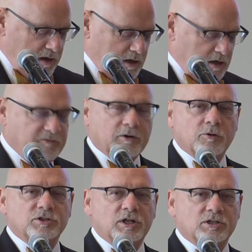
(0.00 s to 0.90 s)

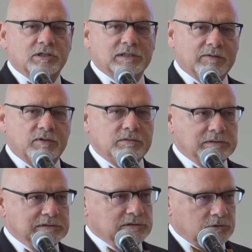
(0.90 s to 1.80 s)
Fire station 11 a
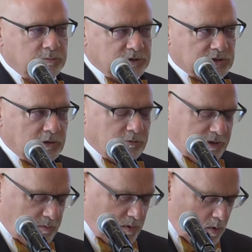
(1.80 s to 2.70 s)
little bit slower
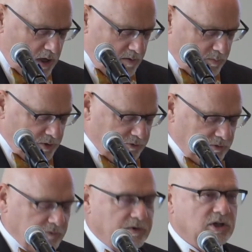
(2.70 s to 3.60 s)
than we want, but the
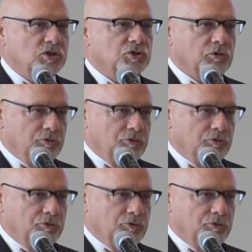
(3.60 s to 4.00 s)
renovations are